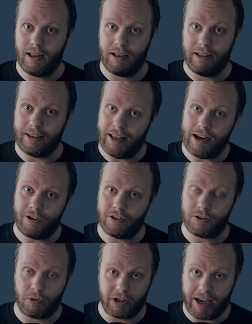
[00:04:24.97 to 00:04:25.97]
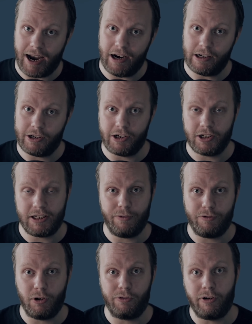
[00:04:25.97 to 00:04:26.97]
letters or characters
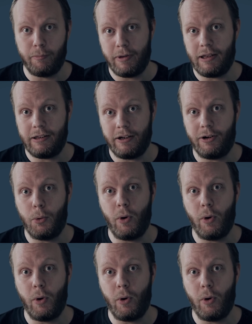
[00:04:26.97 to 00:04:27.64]
if you're familiar